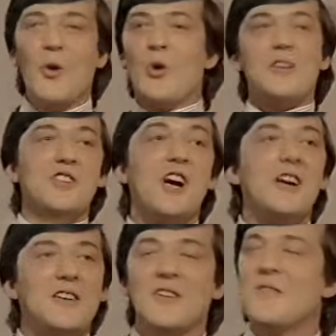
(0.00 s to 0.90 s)
all the
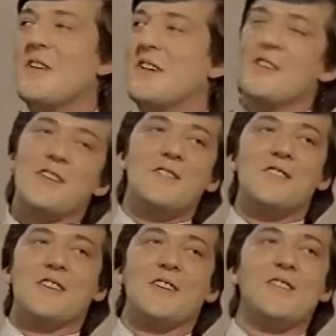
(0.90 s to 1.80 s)
jargon of English
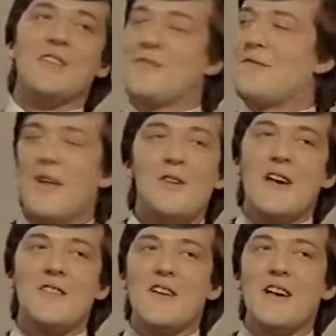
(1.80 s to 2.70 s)
literature had just flown
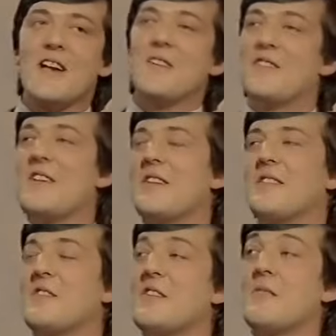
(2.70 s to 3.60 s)
out of their heads, and they
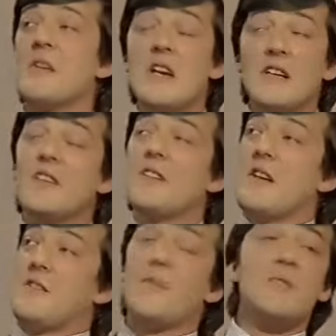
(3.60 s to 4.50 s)
could just turn them. So,
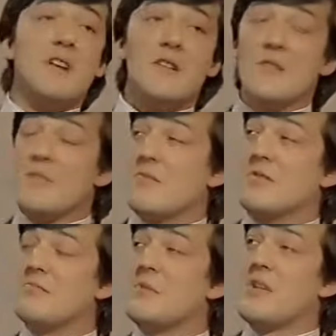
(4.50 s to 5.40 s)
yes, very peculiar people.